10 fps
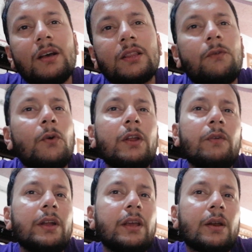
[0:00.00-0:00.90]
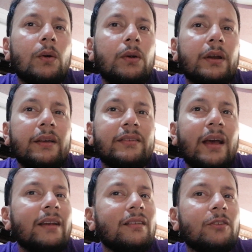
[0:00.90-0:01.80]
The 41 year old is
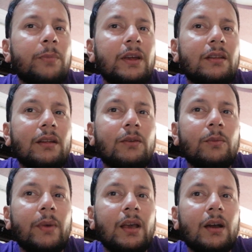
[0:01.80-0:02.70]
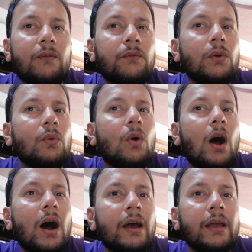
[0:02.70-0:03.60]
anticipated to make a few
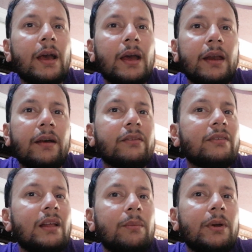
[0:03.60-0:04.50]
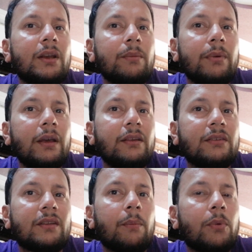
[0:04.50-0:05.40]
high end celebrity
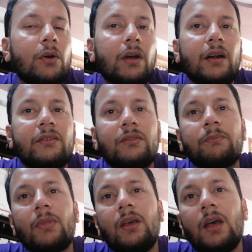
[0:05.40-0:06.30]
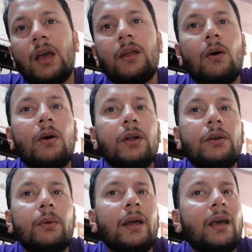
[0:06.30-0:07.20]
based products in order
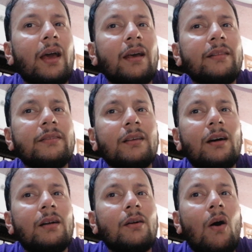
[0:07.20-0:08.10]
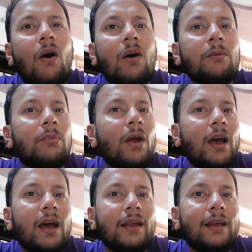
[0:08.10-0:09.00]
to enhance her own
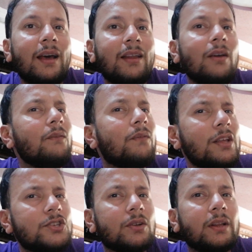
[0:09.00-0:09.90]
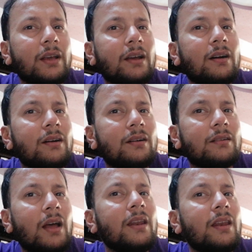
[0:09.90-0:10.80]
brand and eventually
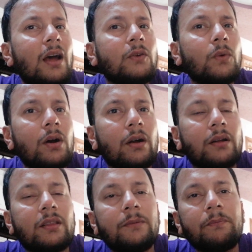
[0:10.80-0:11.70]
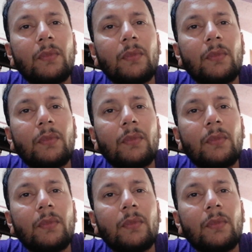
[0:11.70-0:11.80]
her net worth.